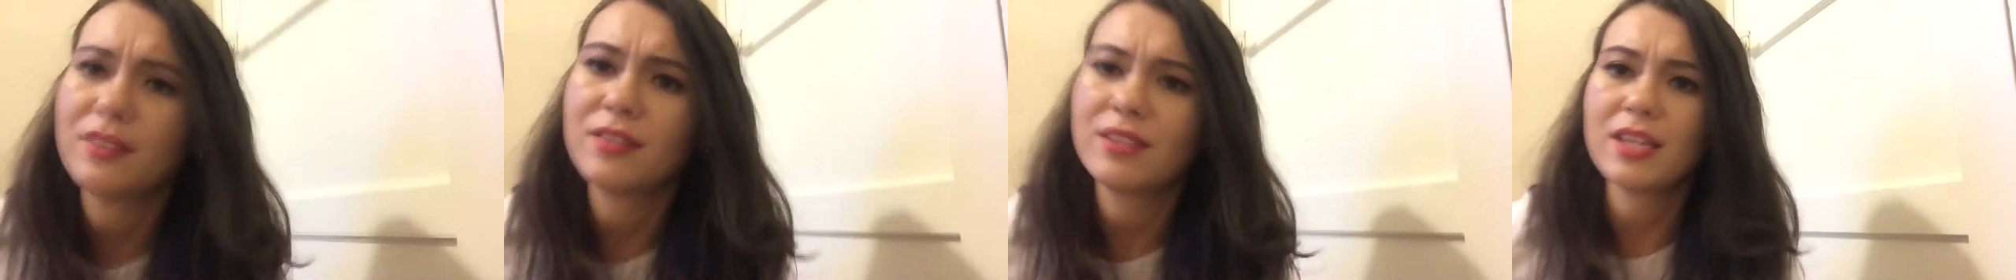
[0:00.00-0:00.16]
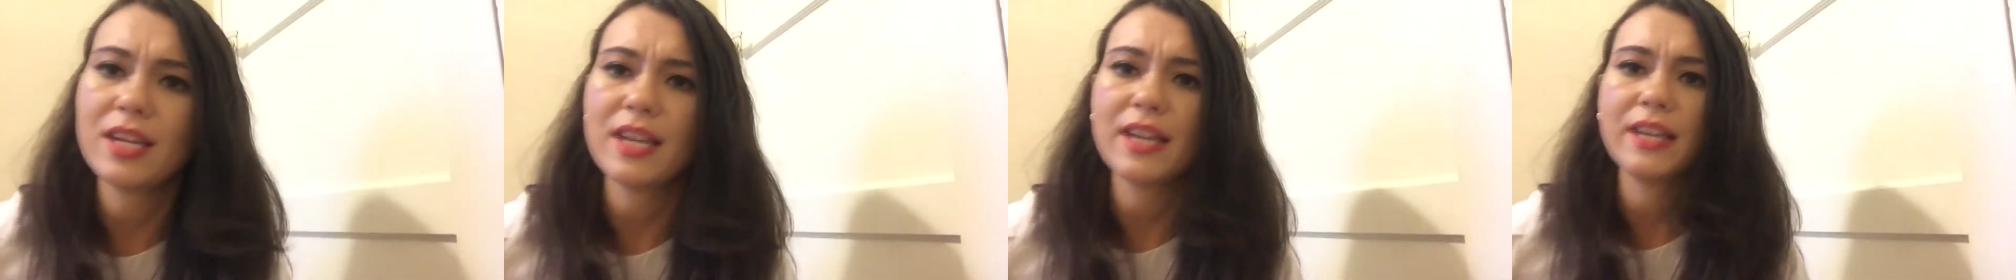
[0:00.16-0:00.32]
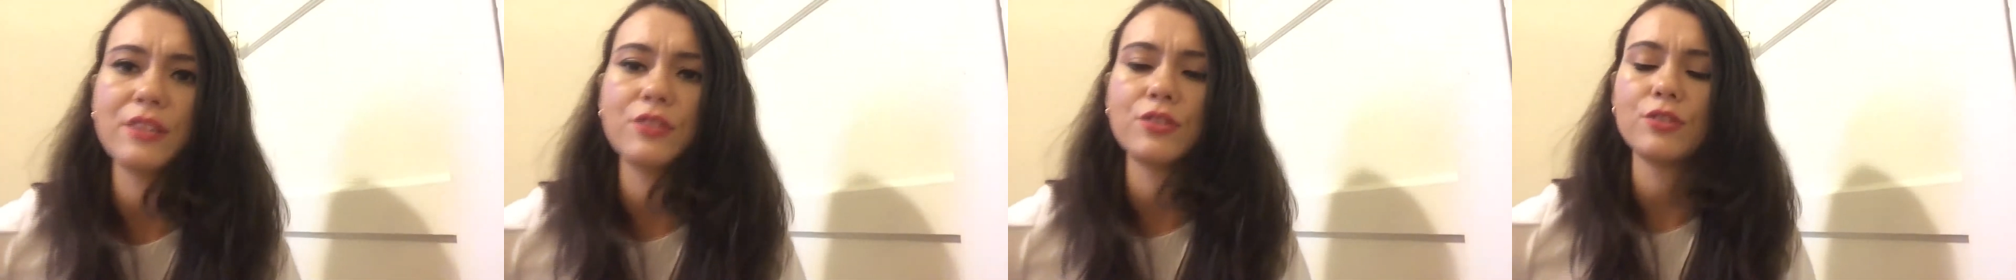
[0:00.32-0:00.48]

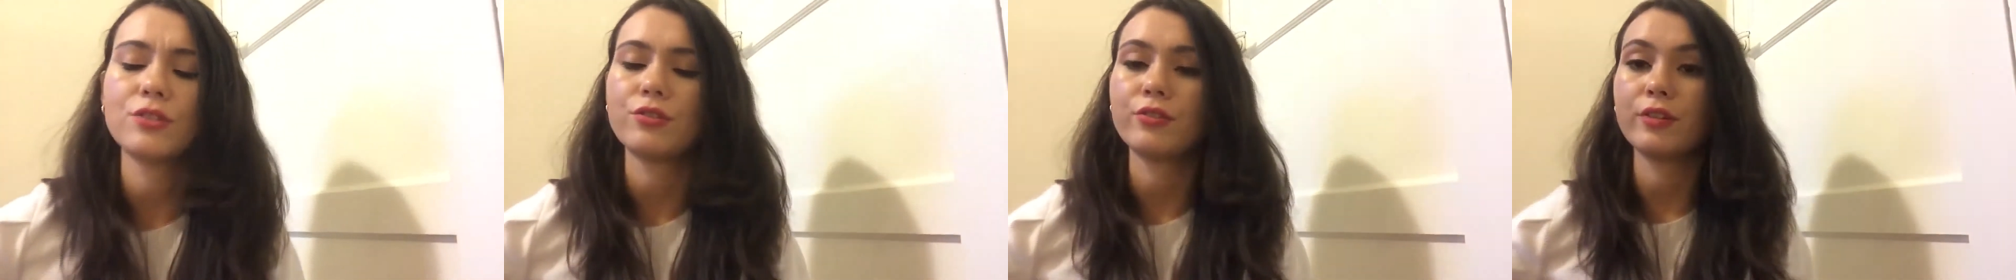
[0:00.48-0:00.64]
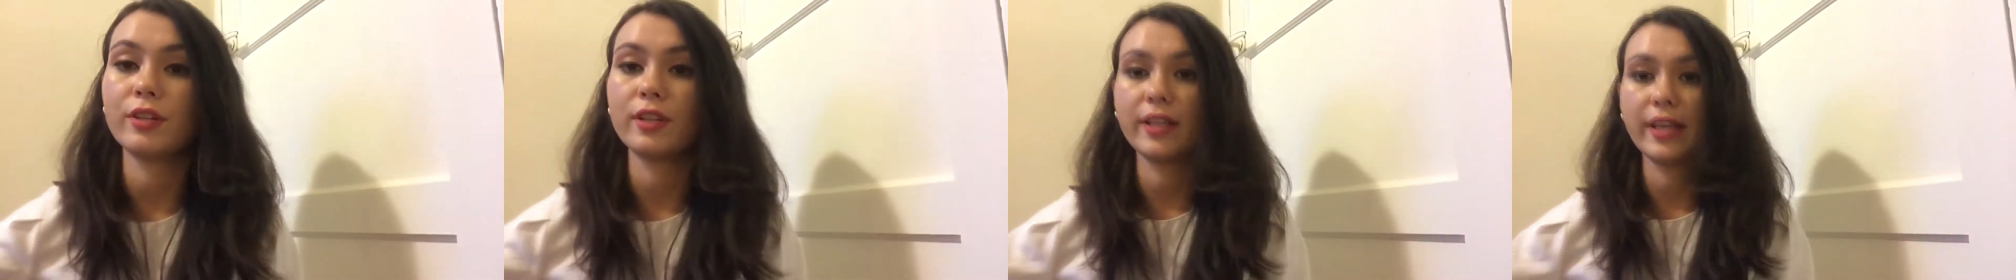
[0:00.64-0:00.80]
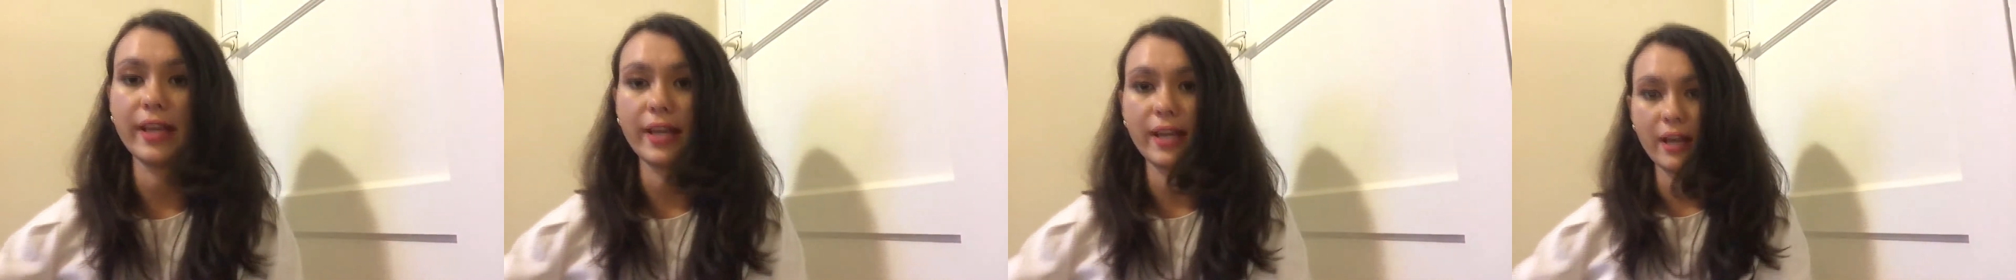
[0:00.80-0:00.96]
see, I don't
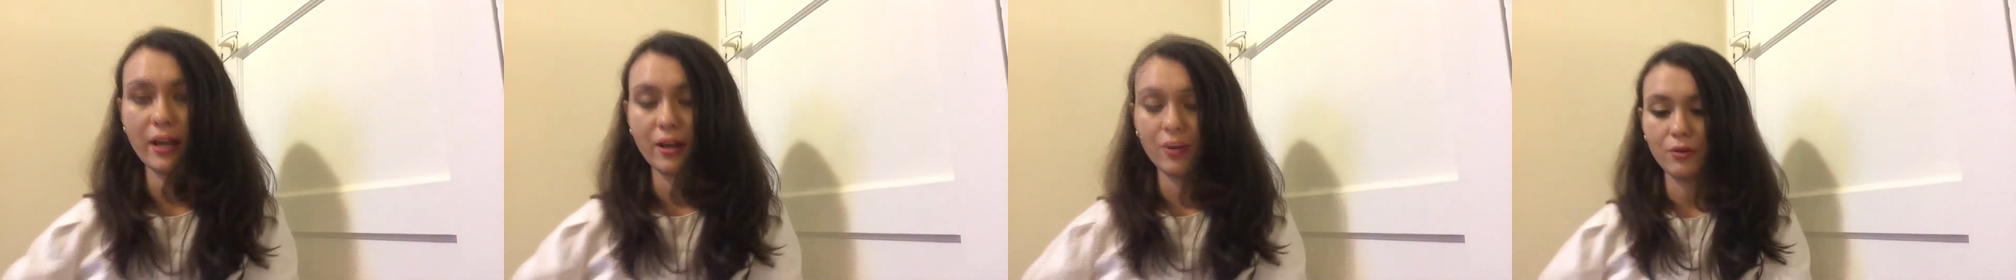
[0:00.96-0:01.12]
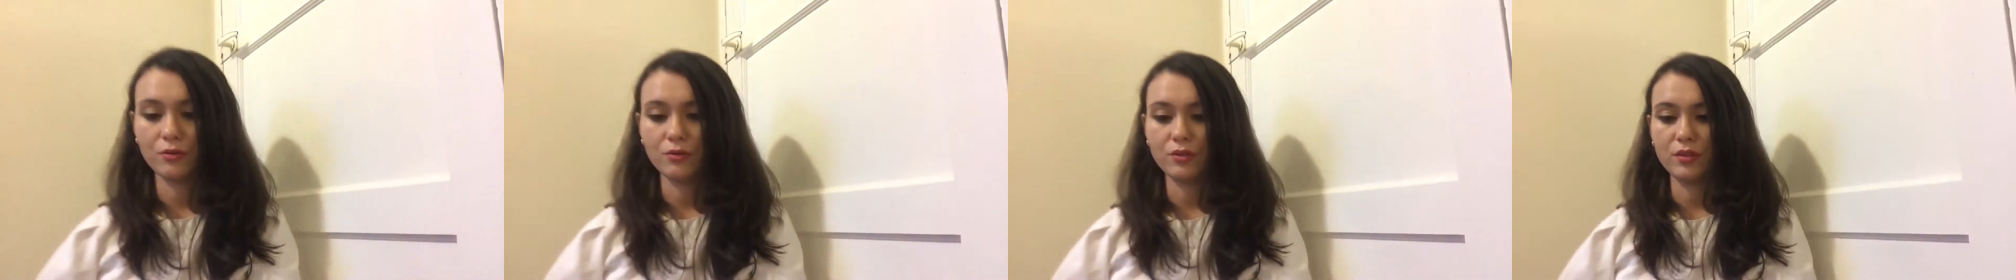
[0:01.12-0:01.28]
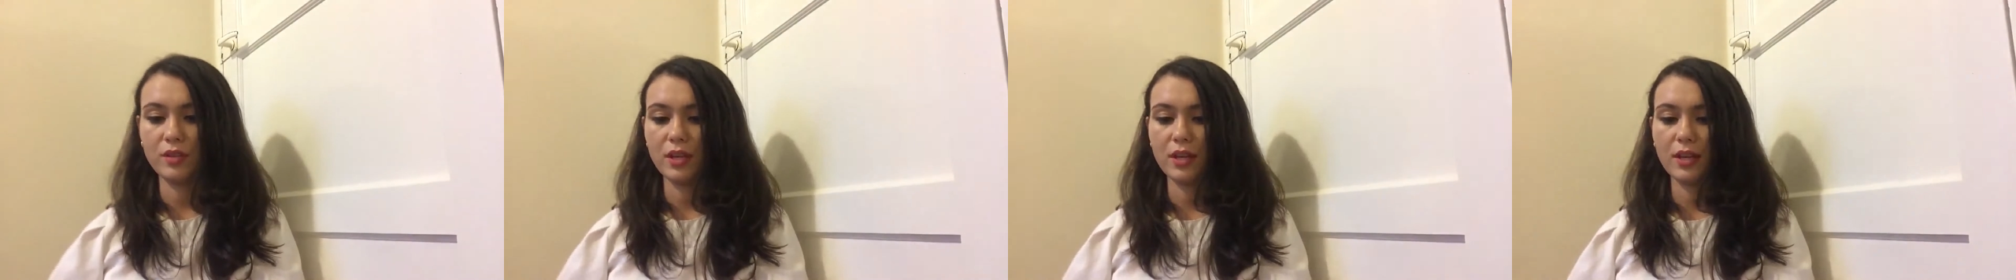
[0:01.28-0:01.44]
really like
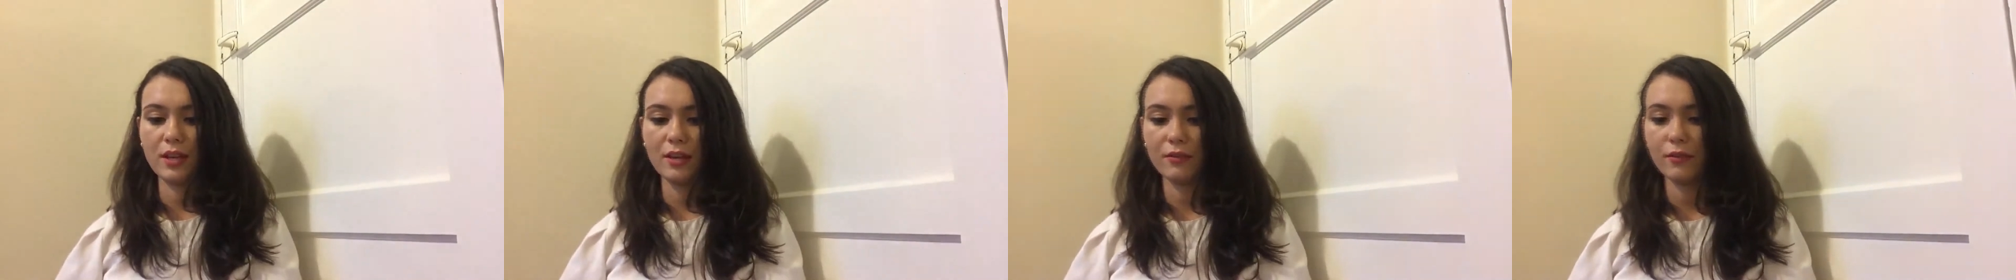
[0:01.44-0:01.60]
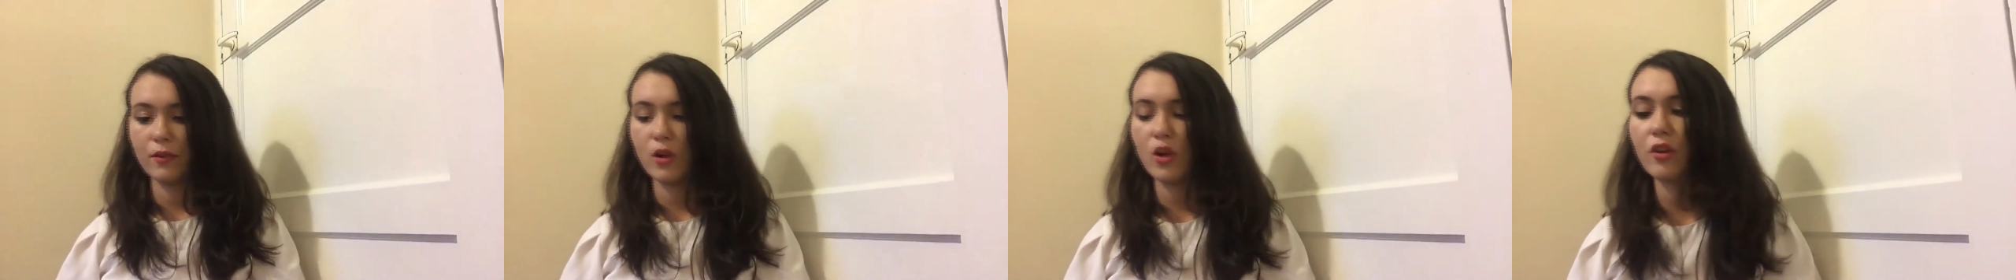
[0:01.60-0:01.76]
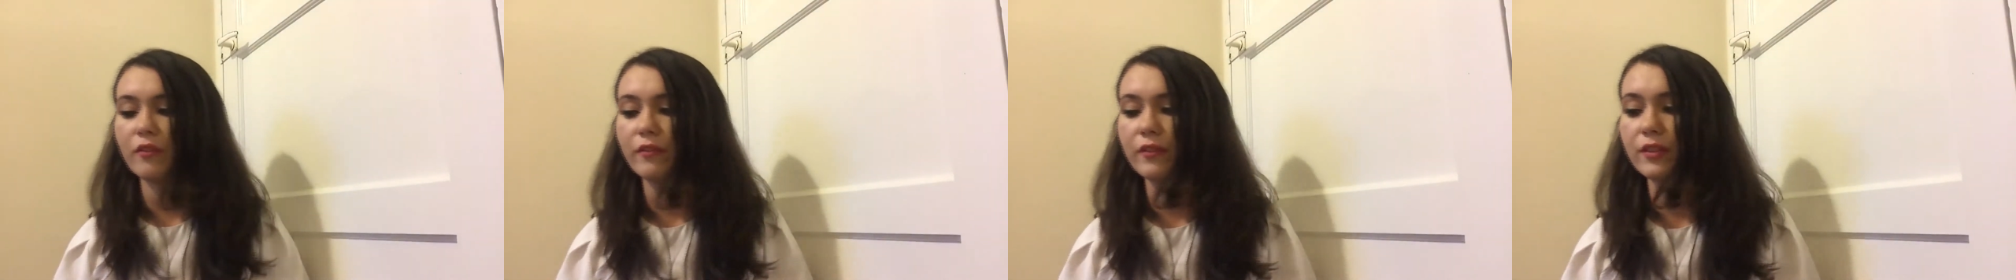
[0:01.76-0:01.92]
how
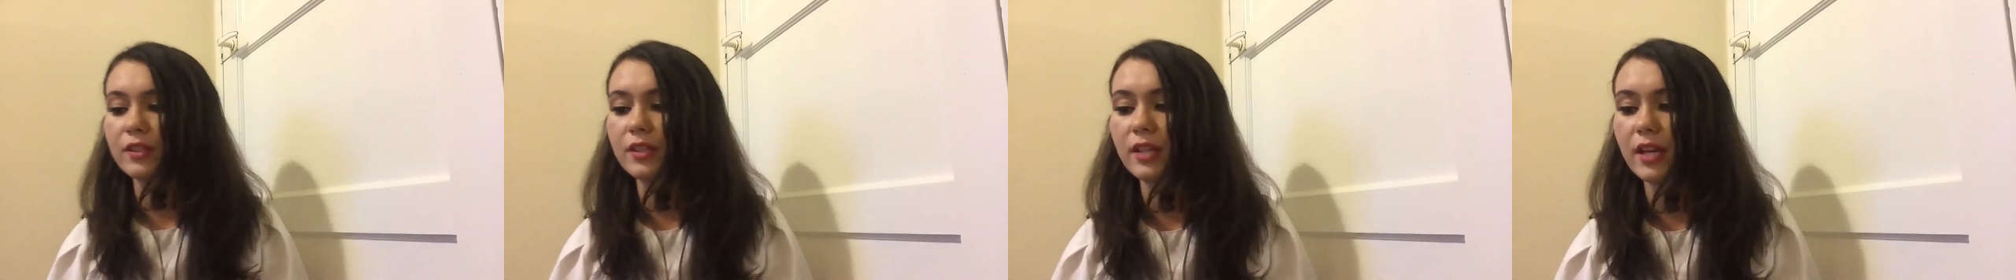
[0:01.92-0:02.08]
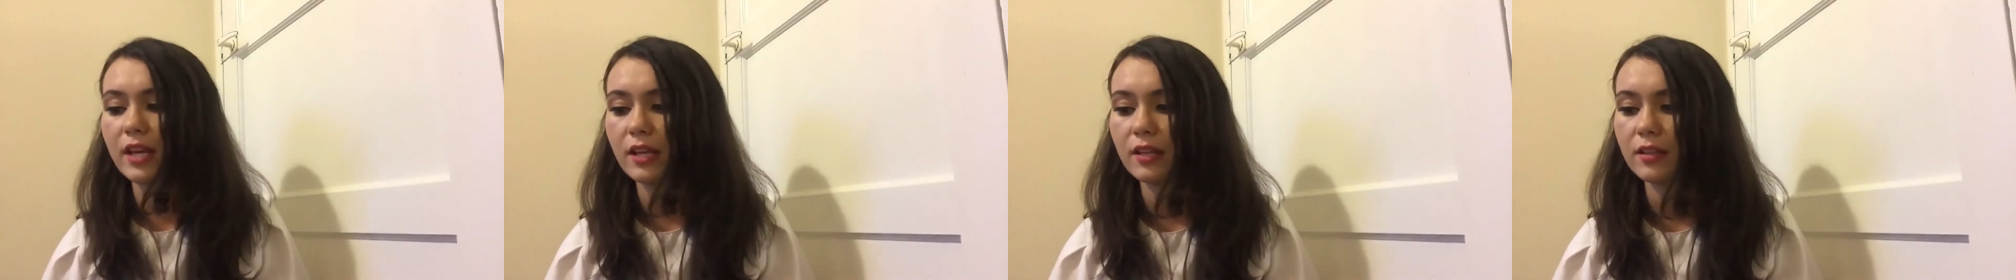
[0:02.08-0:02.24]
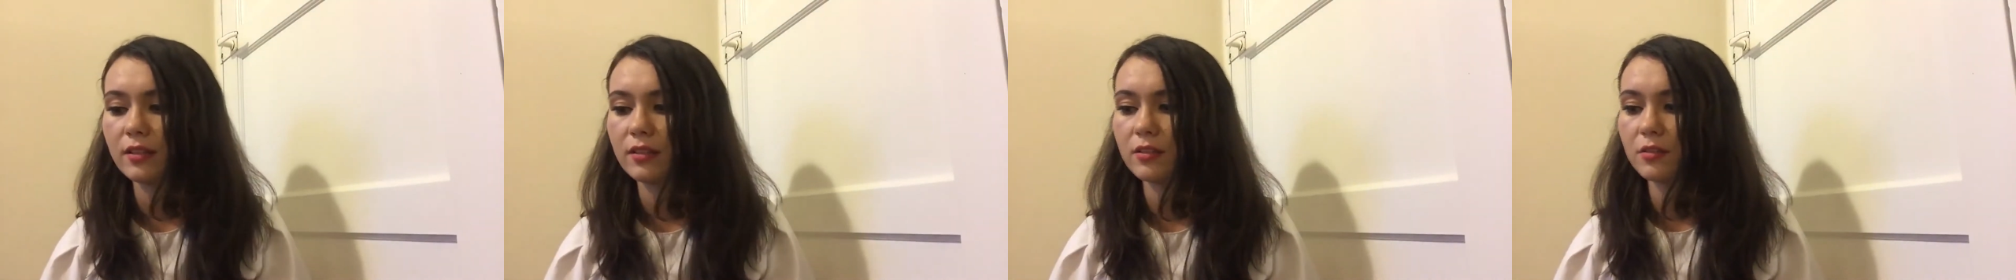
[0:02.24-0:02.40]
decaf coffee
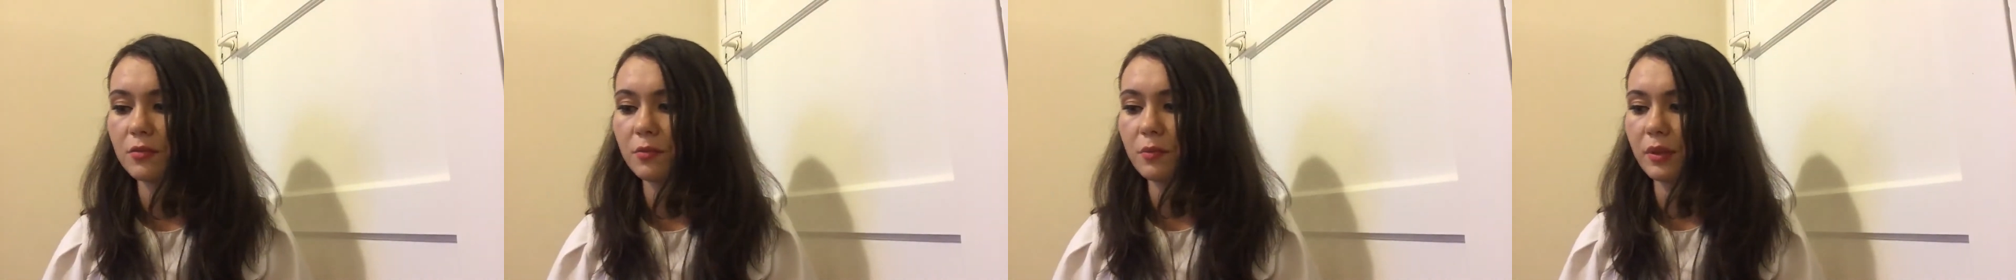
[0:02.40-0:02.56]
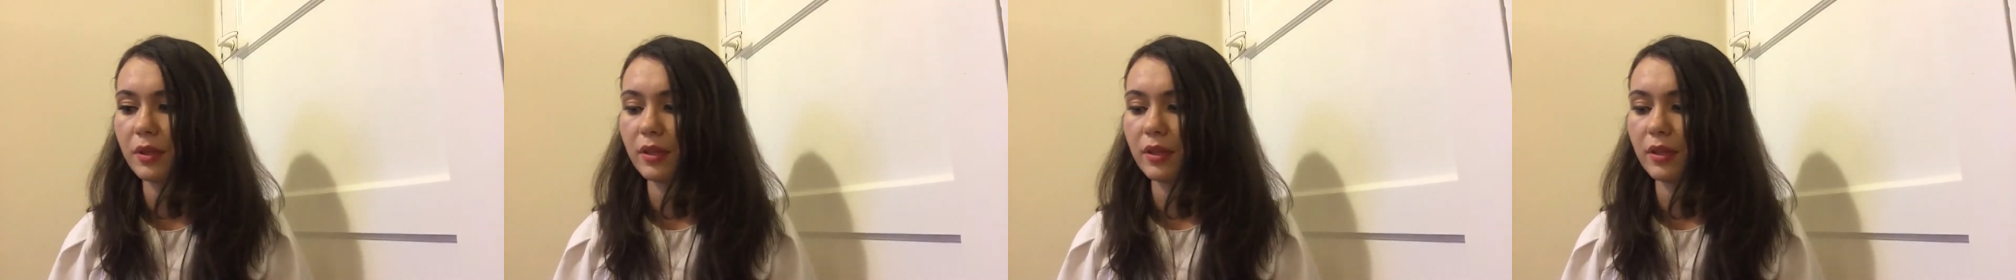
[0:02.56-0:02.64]
tastes,